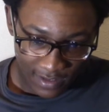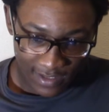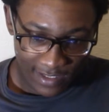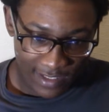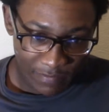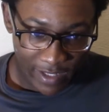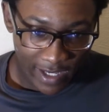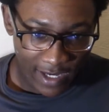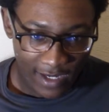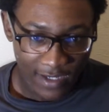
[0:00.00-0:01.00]

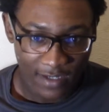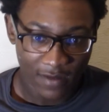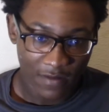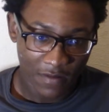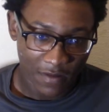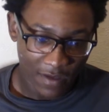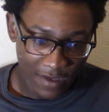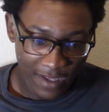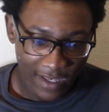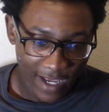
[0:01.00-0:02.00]
displayed
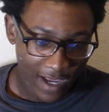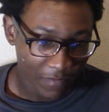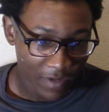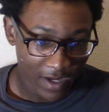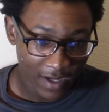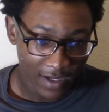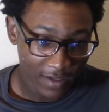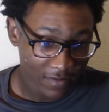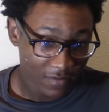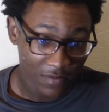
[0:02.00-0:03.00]
in that
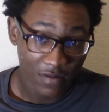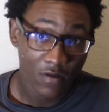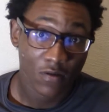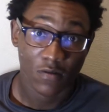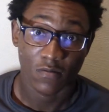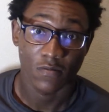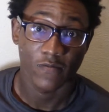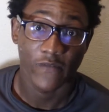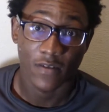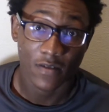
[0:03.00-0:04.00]
man. You know,
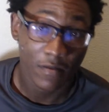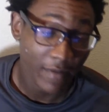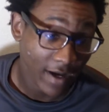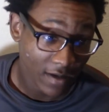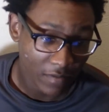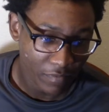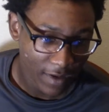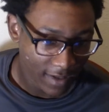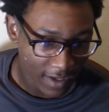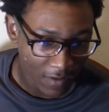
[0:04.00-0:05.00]
for somebody to
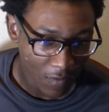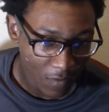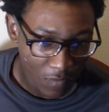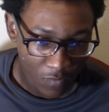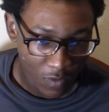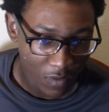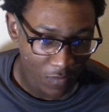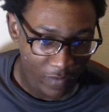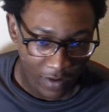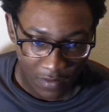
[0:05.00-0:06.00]
break their own
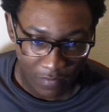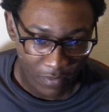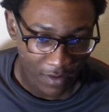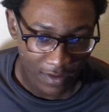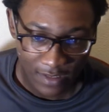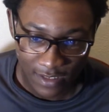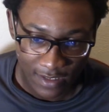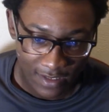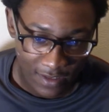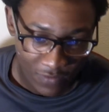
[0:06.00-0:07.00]
world record, bruh,
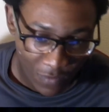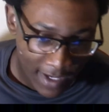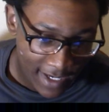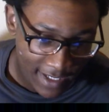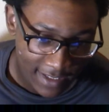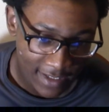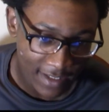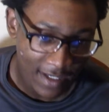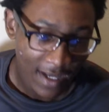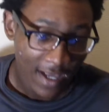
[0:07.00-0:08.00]
it's
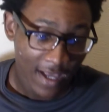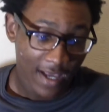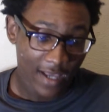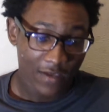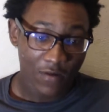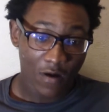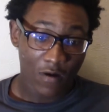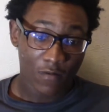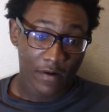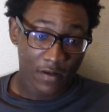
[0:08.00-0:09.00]
crazy. And you
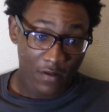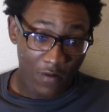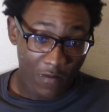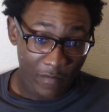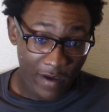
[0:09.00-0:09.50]
already know